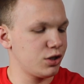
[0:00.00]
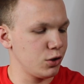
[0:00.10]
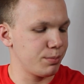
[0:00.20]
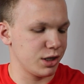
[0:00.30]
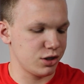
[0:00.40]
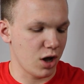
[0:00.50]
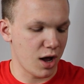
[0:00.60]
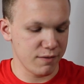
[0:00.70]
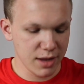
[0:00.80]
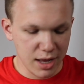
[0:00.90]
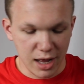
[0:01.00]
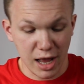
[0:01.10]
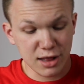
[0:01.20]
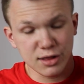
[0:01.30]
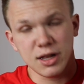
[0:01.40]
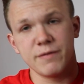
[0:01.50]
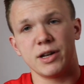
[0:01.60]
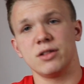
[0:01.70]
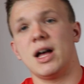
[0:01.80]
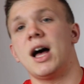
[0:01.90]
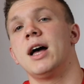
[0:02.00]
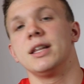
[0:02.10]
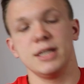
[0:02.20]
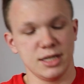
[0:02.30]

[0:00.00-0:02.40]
super soft. I love it a lot.